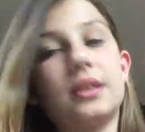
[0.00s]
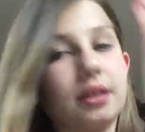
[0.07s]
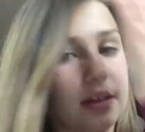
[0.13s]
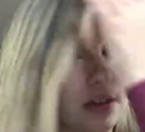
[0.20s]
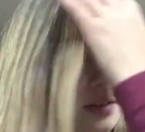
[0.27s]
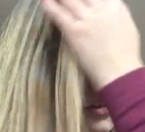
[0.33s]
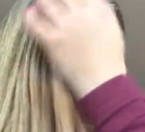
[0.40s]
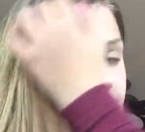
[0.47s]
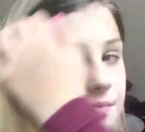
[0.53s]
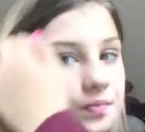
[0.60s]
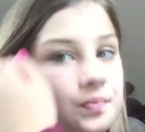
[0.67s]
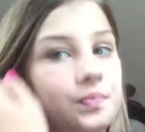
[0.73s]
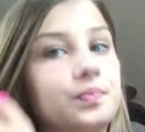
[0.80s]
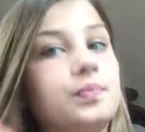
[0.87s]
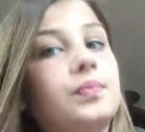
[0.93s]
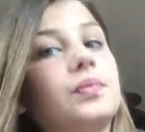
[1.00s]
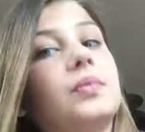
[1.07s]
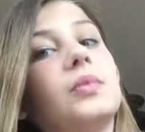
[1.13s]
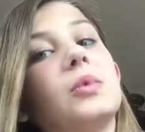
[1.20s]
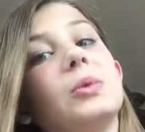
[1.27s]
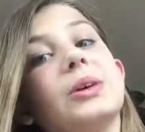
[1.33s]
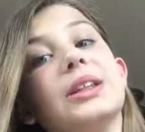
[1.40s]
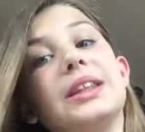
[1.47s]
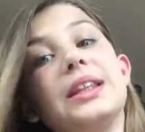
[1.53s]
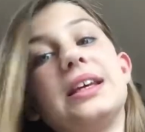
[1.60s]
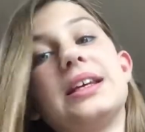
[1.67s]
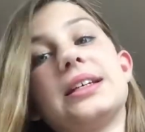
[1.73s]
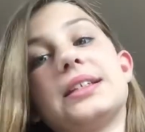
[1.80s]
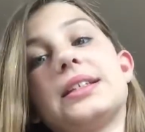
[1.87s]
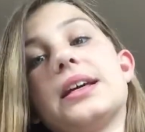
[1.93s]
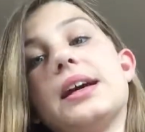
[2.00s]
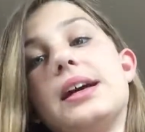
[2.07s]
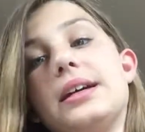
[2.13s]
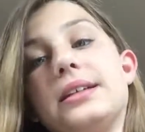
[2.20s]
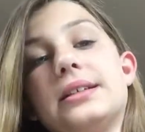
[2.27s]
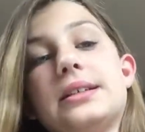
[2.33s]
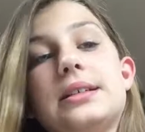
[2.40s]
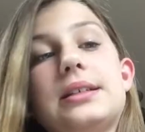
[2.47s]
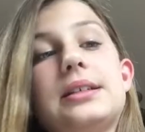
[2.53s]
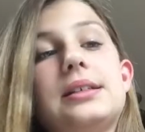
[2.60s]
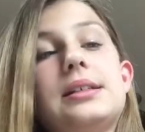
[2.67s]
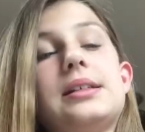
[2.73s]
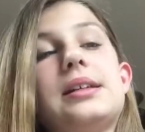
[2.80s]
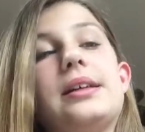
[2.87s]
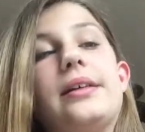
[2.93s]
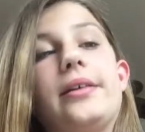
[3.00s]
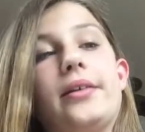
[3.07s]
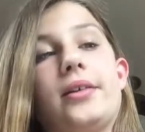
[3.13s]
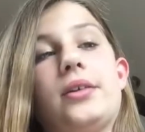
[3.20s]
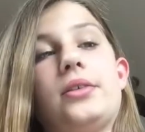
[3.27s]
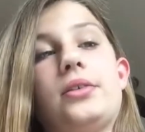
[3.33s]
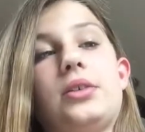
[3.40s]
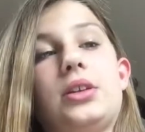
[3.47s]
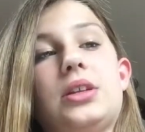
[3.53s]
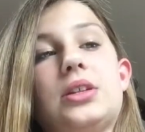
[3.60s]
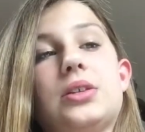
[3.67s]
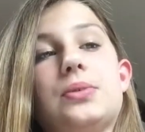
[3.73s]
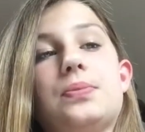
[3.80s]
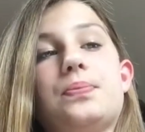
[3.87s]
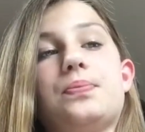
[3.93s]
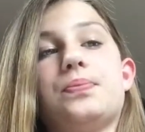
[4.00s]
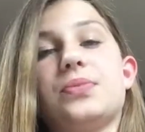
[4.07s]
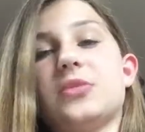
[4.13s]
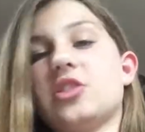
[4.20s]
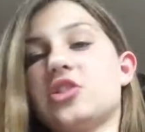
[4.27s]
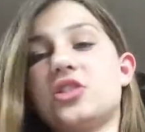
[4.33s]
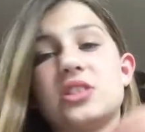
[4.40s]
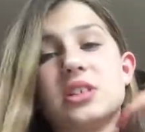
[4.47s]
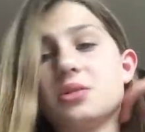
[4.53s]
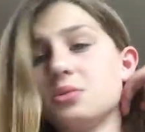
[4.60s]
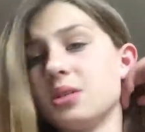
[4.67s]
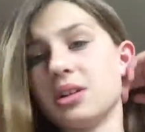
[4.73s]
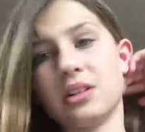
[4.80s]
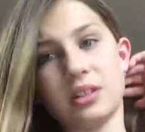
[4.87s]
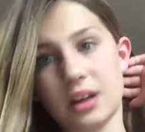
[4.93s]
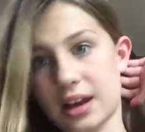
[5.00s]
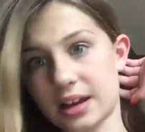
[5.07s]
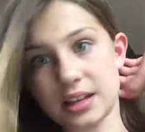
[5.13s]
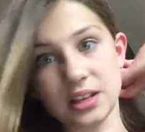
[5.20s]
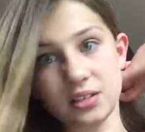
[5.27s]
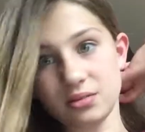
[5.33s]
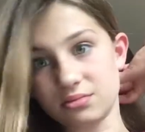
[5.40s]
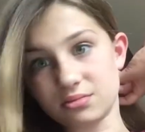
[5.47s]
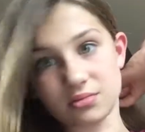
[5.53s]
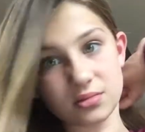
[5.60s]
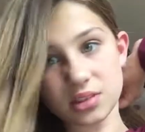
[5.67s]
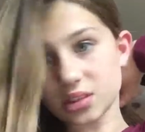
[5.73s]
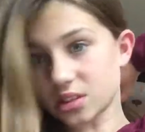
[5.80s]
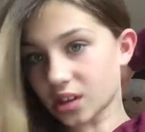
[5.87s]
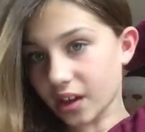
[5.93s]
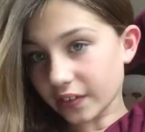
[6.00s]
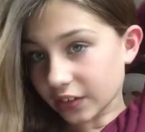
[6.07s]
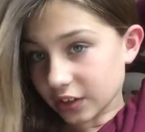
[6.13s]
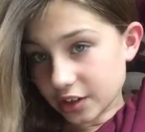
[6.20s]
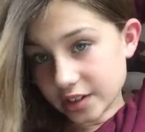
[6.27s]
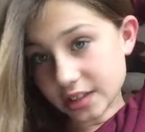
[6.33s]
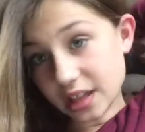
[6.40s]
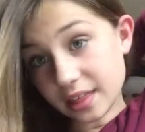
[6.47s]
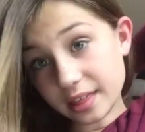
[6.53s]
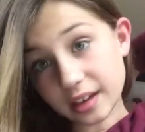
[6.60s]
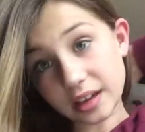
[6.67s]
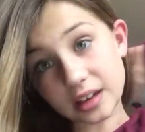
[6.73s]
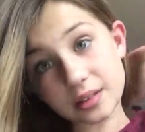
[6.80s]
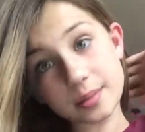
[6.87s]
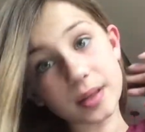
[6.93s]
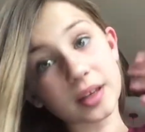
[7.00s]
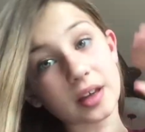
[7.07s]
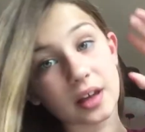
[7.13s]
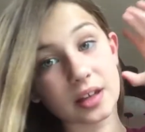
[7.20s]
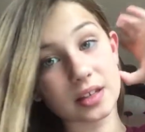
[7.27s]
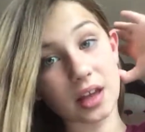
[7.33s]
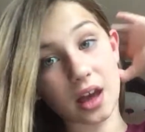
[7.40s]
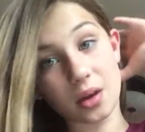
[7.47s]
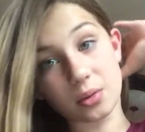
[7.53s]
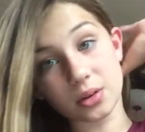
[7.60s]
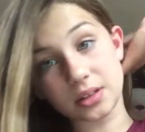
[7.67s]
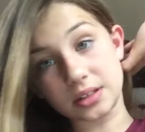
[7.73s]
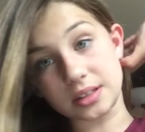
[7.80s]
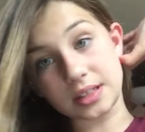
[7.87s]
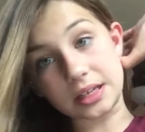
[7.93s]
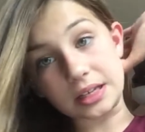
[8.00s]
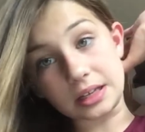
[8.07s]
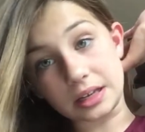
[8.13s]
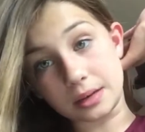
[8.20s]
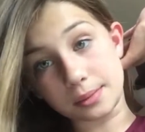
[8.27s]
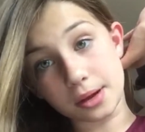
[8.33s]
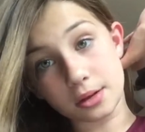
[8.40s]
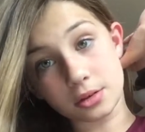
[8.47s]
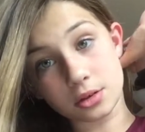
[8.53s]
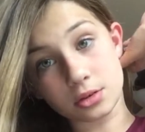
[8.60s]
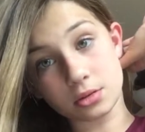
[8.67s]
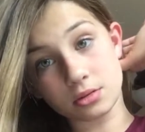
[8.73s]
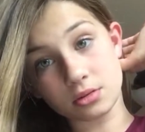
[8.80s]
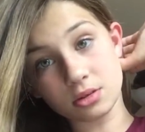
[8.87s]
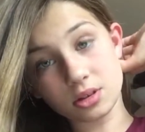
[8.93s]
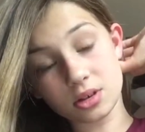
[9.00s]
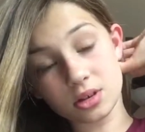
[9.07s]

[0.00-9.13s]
and what Leah said. And and she's like, Well, I never said that because I wouldn't say that about you.